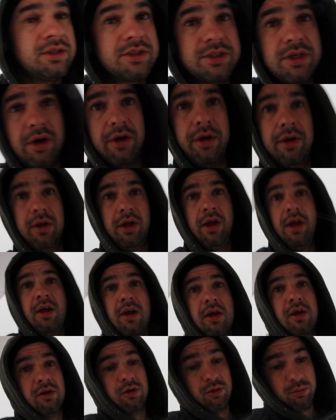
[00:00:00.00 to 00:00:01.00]
So,
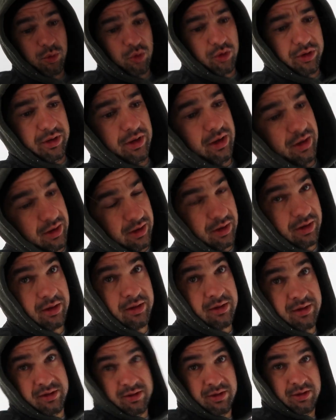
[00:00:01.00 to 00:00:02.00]
good morning.
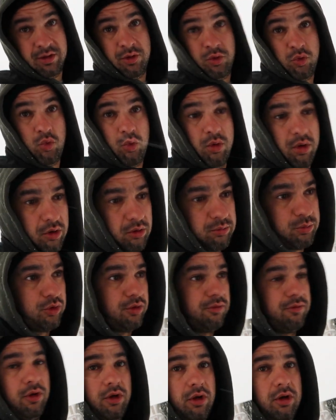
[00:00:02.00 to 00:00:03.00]
Welcome to
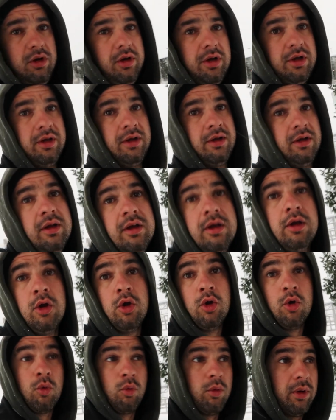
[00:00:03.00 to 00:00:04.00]
the vlog.
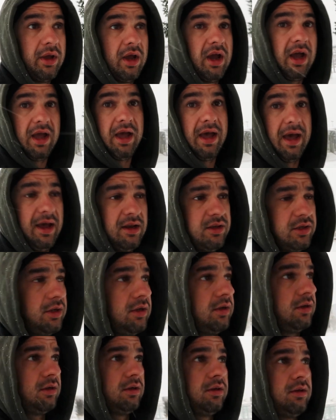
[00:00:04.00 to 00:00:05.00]
We are at
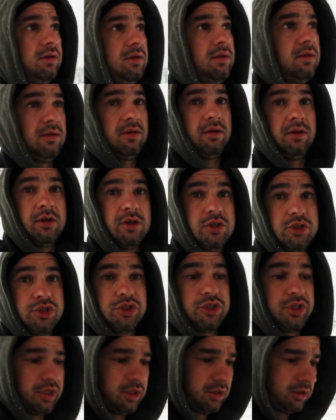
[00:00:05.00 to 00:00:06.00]

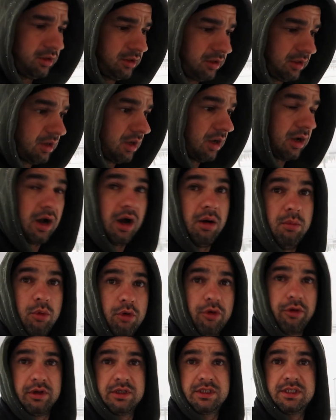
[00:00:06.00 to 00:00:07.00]
Shin
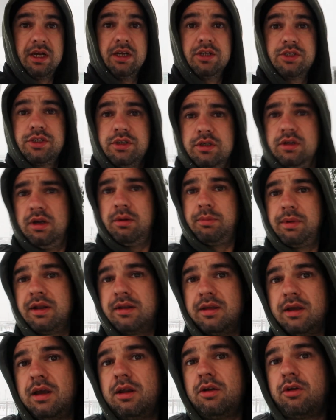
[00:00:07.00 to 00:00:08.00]
Aomori station, about
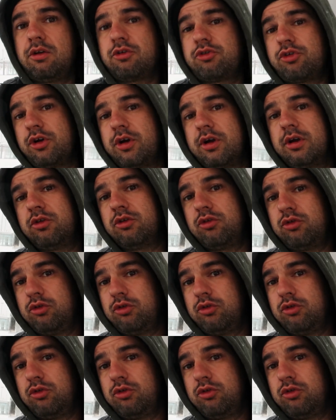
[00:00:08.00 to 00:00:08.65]
to head on a train